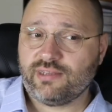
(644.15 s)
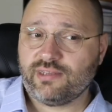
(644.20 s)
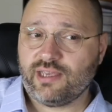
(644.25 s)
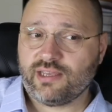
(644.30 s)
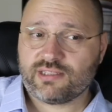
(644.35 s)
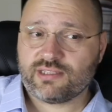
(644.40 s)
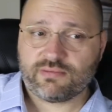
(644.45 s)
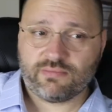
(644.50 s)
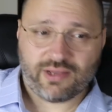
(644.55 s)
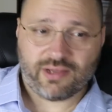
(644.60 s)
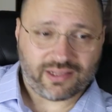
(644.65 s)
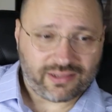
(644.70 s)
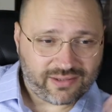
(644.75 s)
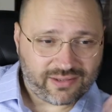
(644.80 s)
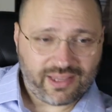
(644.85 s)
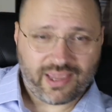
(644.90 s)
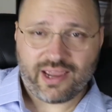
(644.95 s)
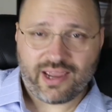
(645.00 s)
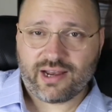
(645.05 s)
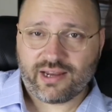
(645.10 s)
techs, but
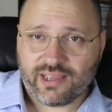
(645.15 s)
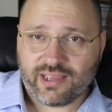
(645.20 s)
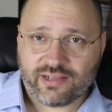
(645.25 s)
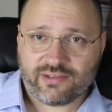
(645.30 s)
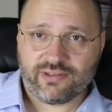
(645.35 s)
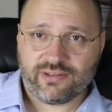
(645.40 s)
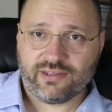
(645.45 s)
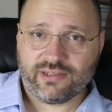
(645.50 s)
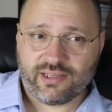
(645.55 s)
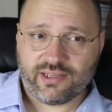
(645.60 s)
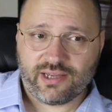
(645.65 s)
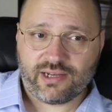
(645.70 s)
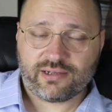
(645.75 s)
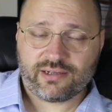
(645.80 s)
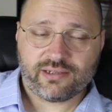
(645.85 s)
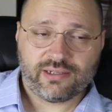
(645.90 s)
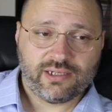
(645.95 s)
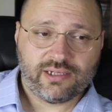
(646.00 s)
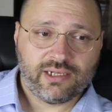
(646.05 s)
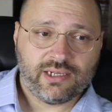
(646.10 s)
they are getting there